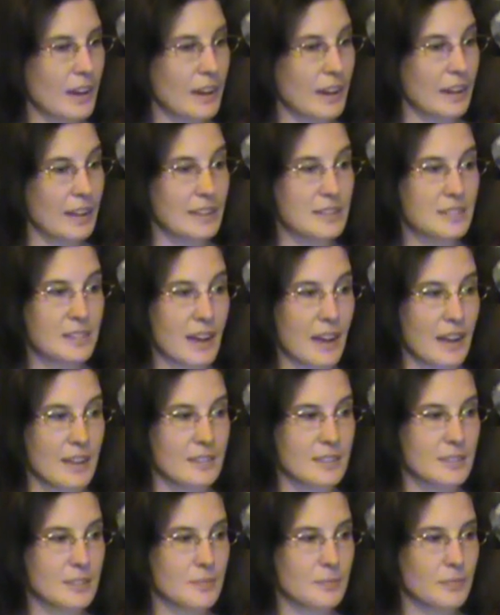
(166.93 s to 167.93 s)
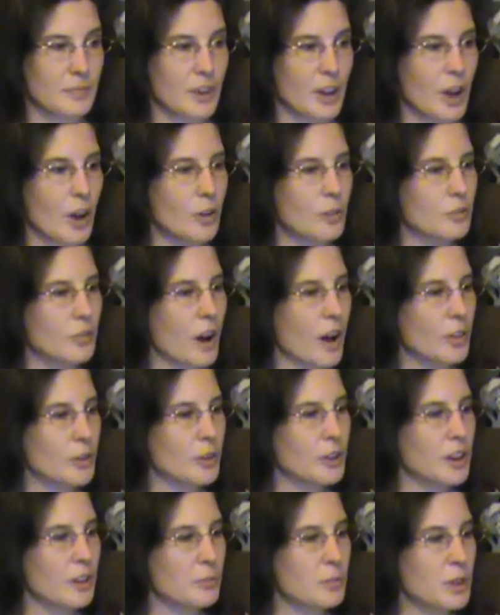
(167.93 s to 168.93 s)
It says,
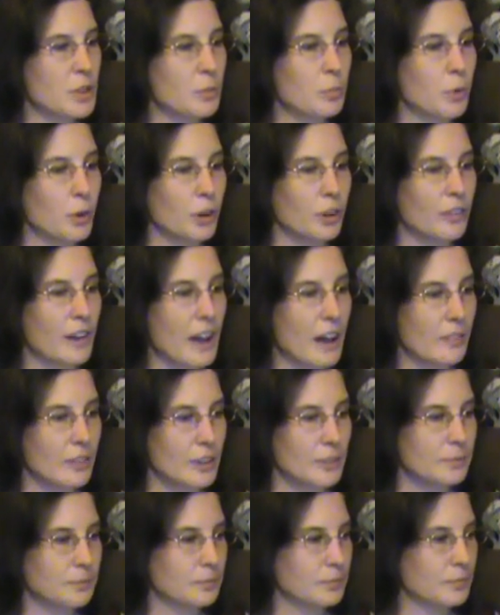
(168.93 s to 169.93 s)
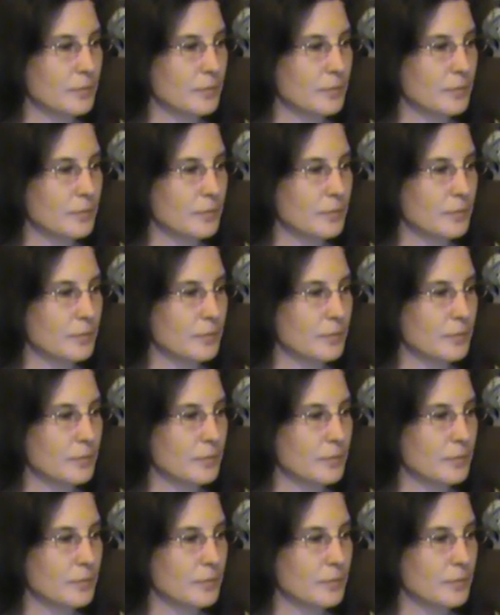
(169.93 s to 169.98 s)
"Father, give me the bull of heaven,